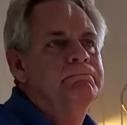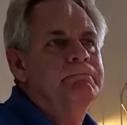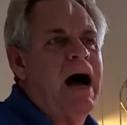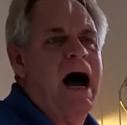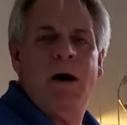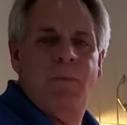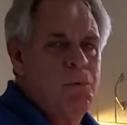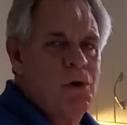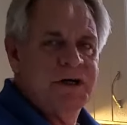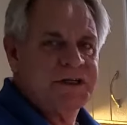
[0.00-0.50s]

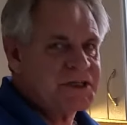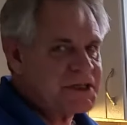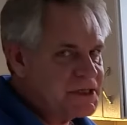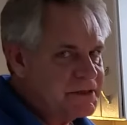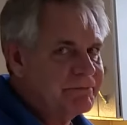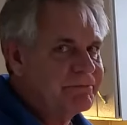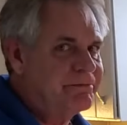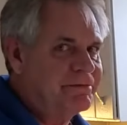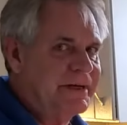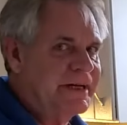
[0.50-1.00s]
watched
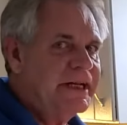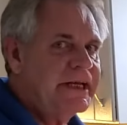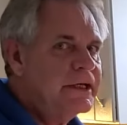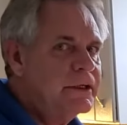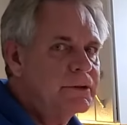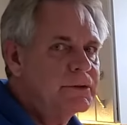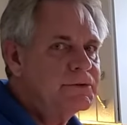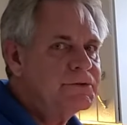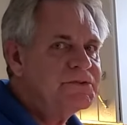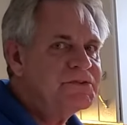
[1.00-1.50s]
some
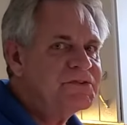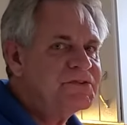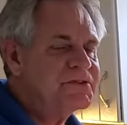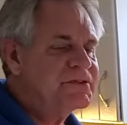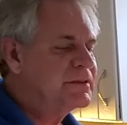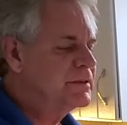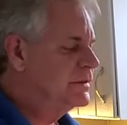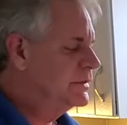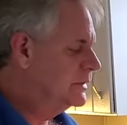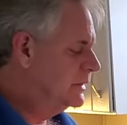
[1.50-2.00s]
videos,
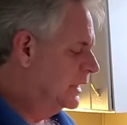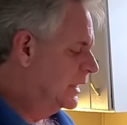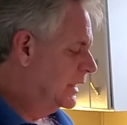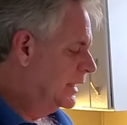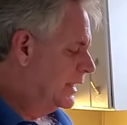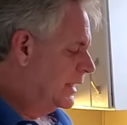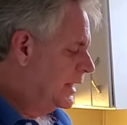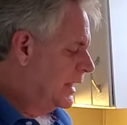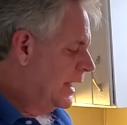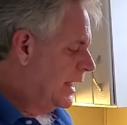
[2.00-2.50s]

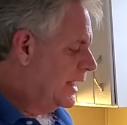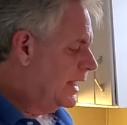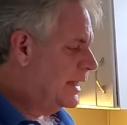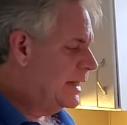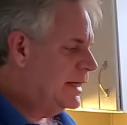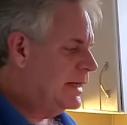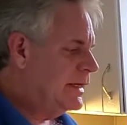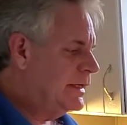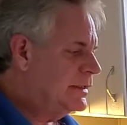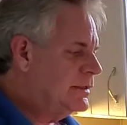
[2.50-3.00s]

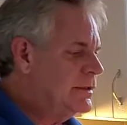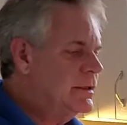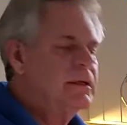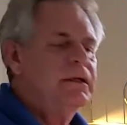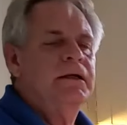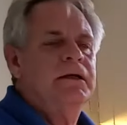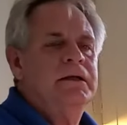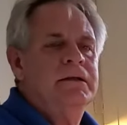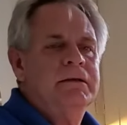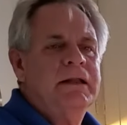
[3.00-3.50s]
and
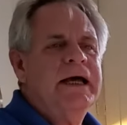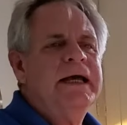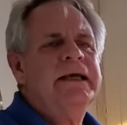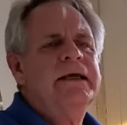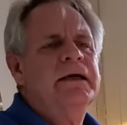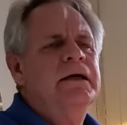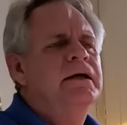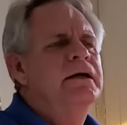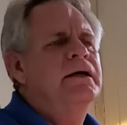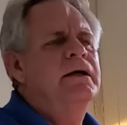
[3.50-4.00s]

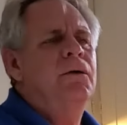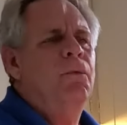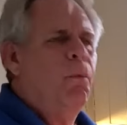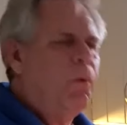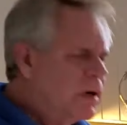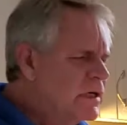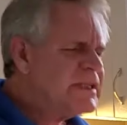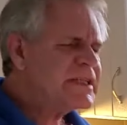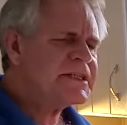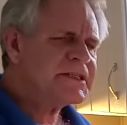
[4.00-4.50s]
like,
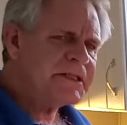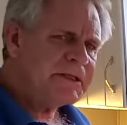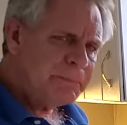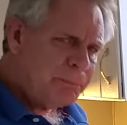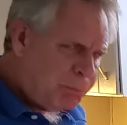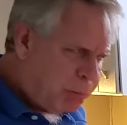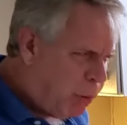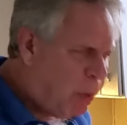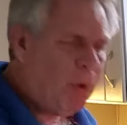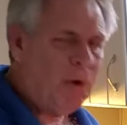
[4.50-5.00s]
what's
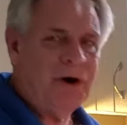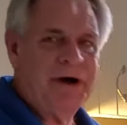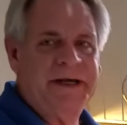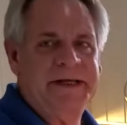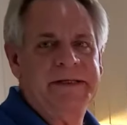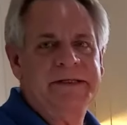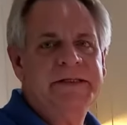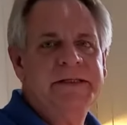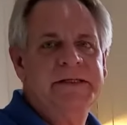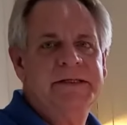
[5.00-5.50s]
the
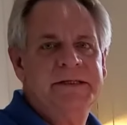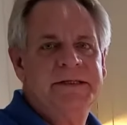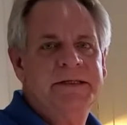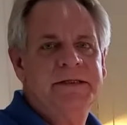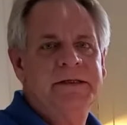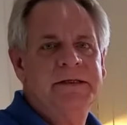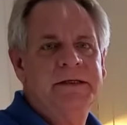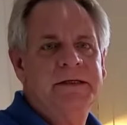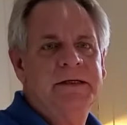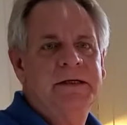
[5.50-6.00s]
point
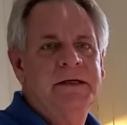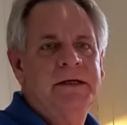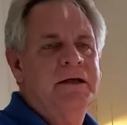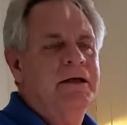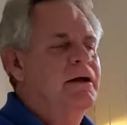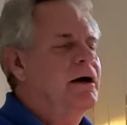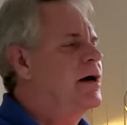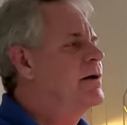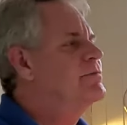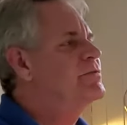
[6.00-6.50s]

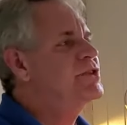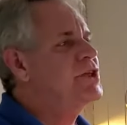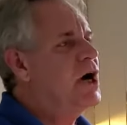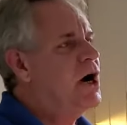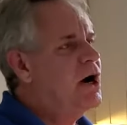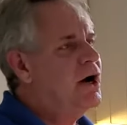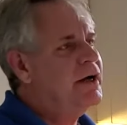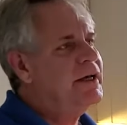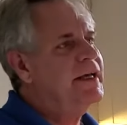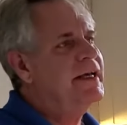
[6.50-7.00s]
of
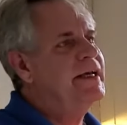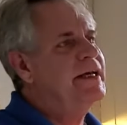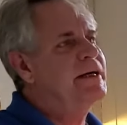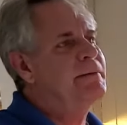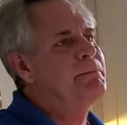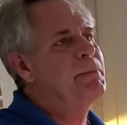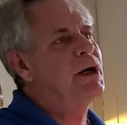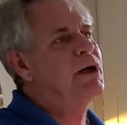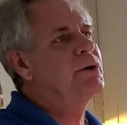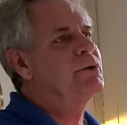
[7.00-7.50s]
talking
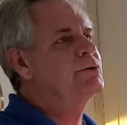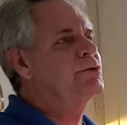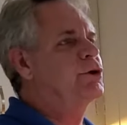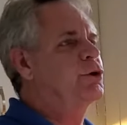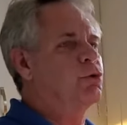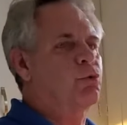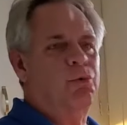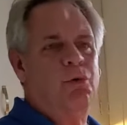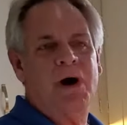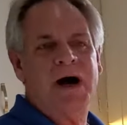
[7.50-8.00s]
about
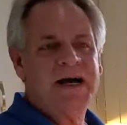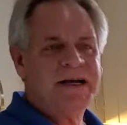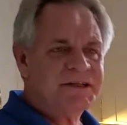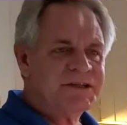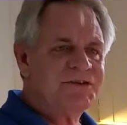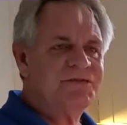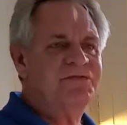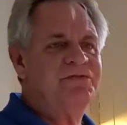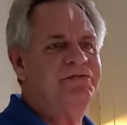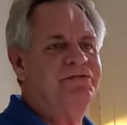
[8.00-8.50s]

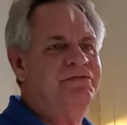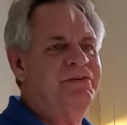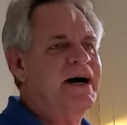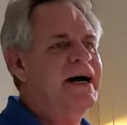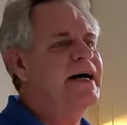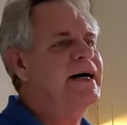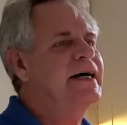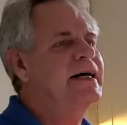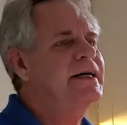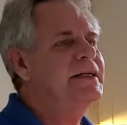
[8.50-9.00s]

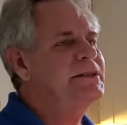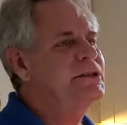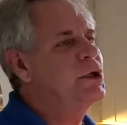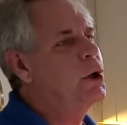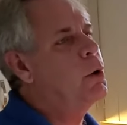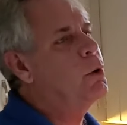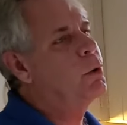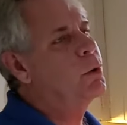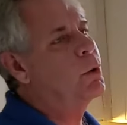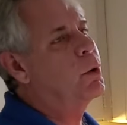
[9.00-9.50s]
grass-fed,
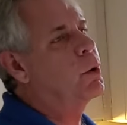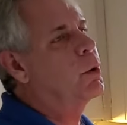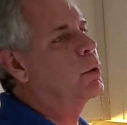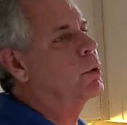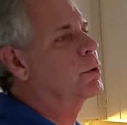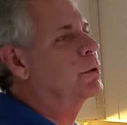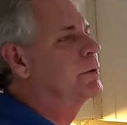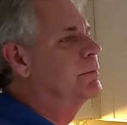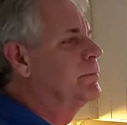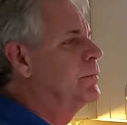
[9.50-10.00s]
no
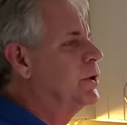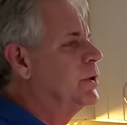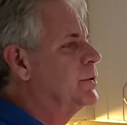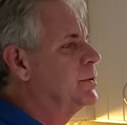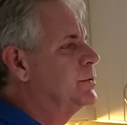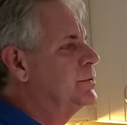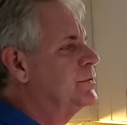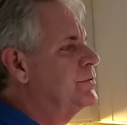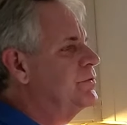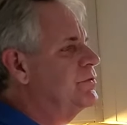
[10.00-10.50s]

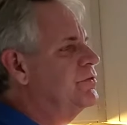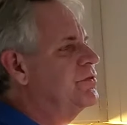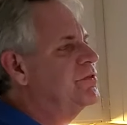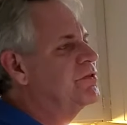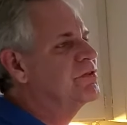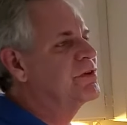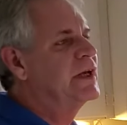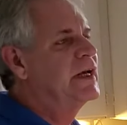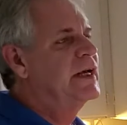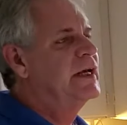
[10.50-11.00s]

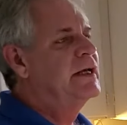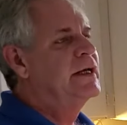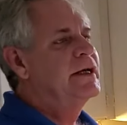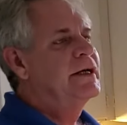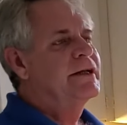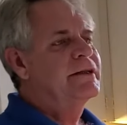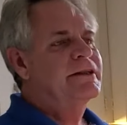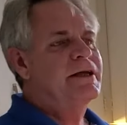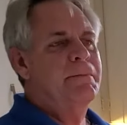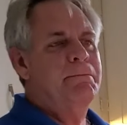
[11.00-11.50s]
hormones,
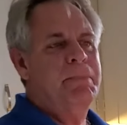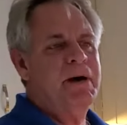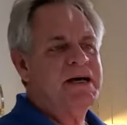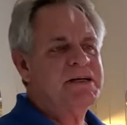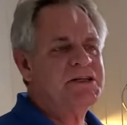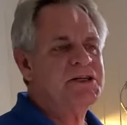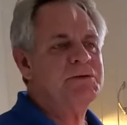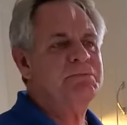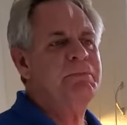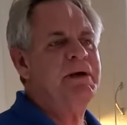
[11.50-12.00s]
the
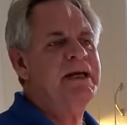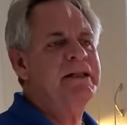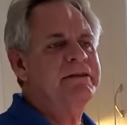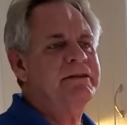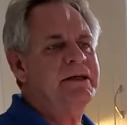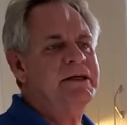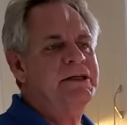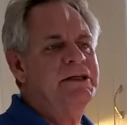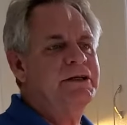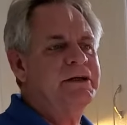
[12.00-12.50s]
best meat
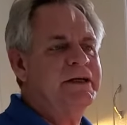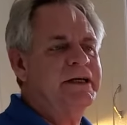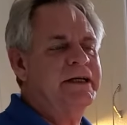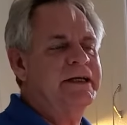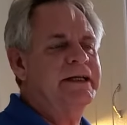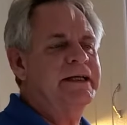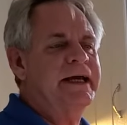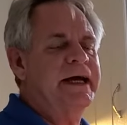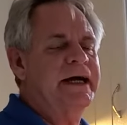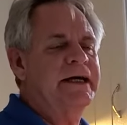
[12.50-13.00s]
that you
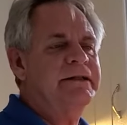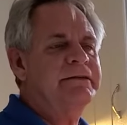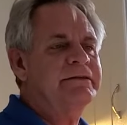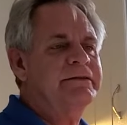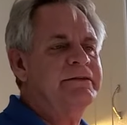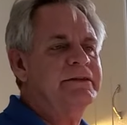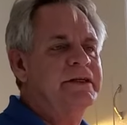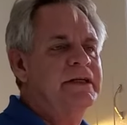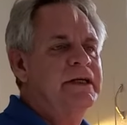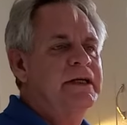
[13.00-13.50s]
can
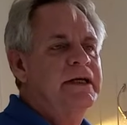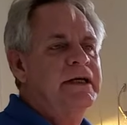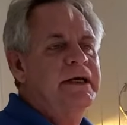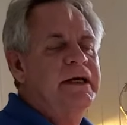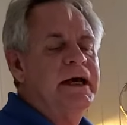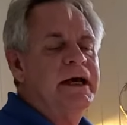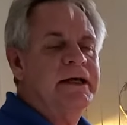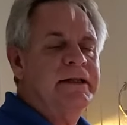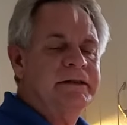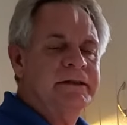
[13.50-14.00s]
get,
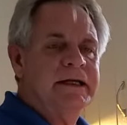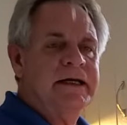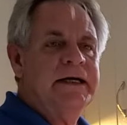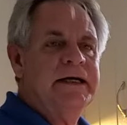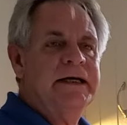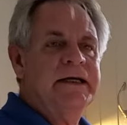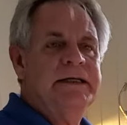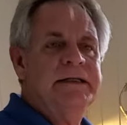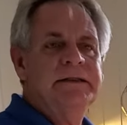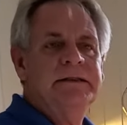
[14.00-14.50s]
and
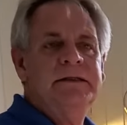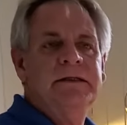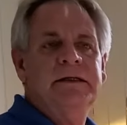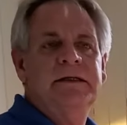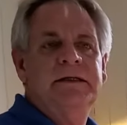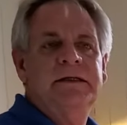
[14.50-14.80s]
then